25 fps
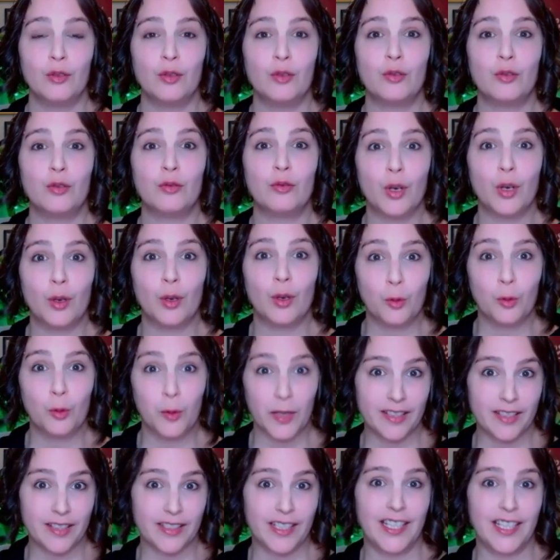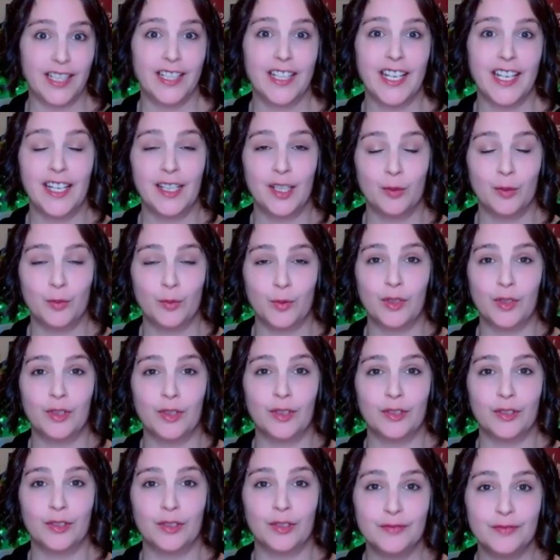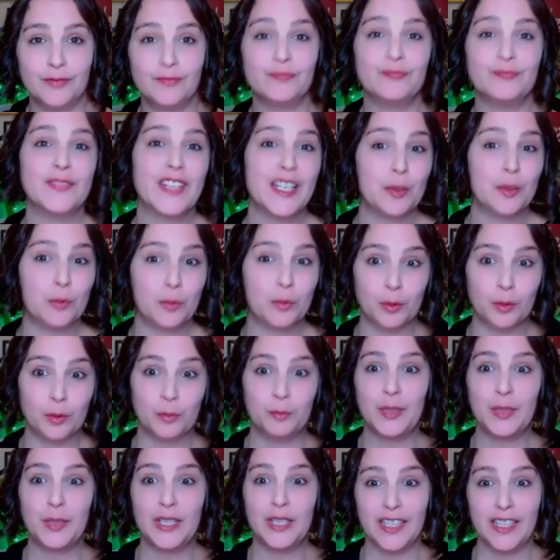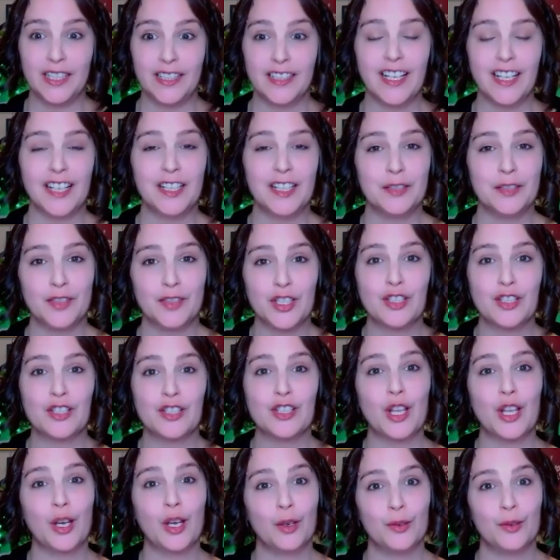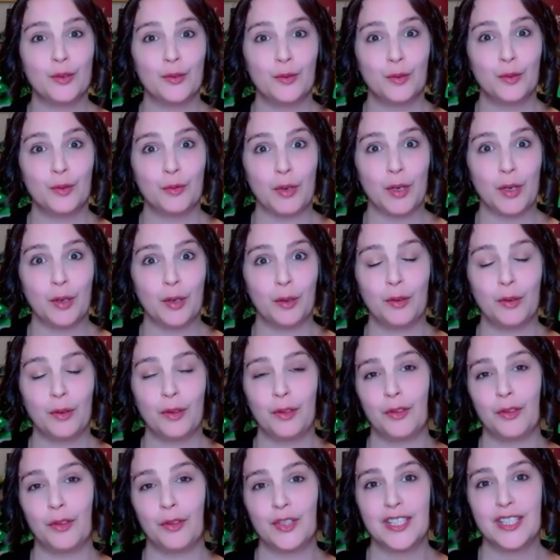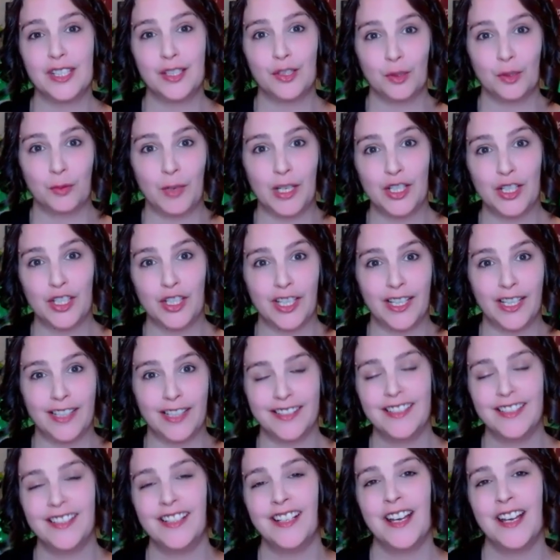grow quickly and it will It will be kind of a slow growth situation.